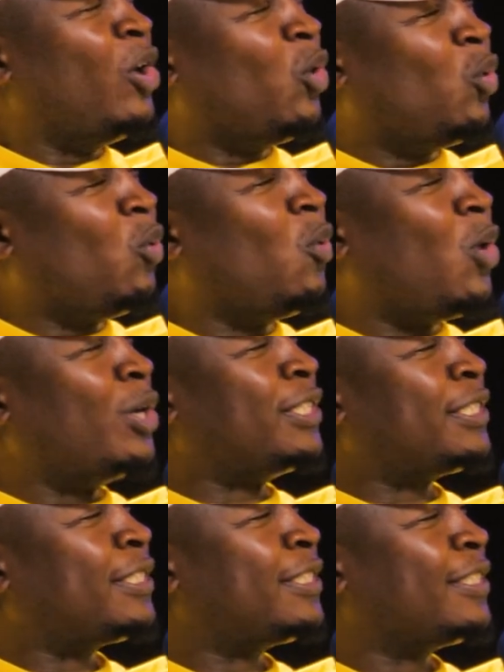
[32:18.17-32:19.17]
Who
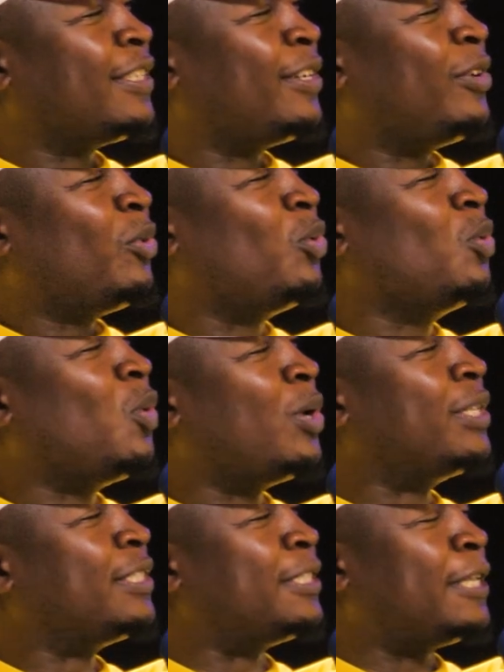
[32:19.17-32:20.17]
was
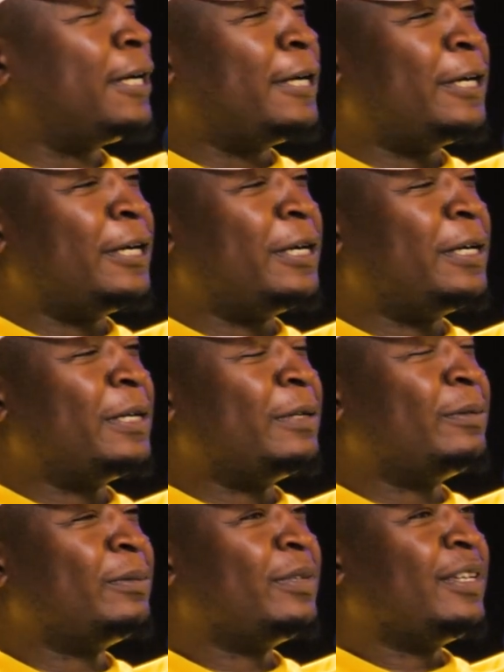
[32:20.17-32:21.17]

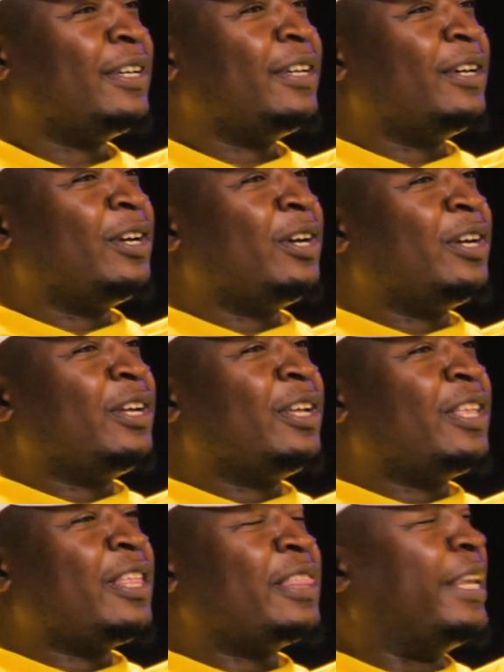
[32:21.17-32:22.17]
the
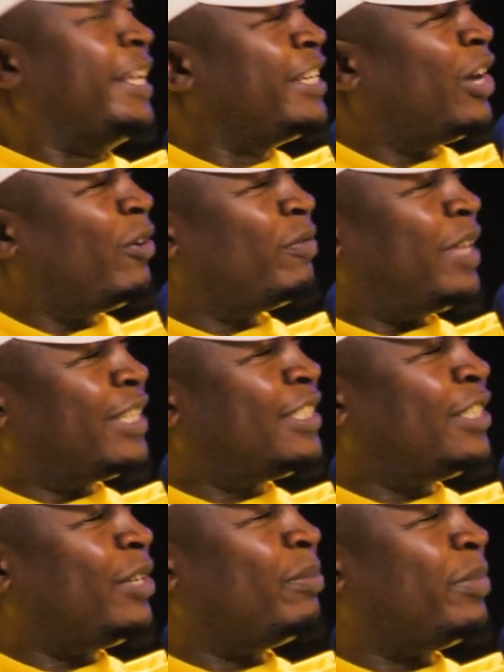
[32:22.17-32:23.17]
leader of that
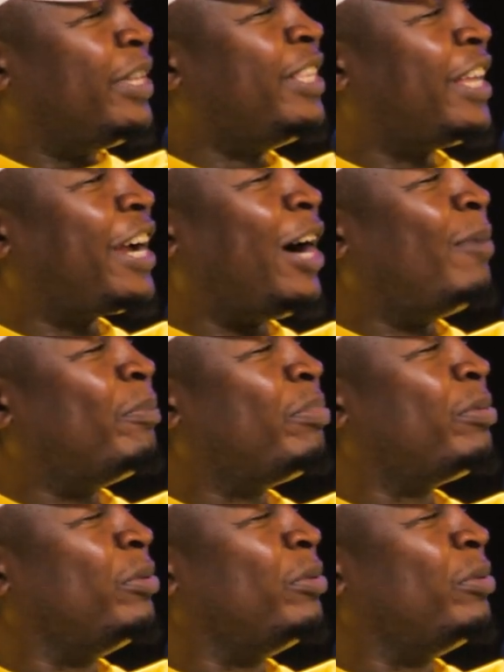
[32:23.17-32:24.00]
team in the camp?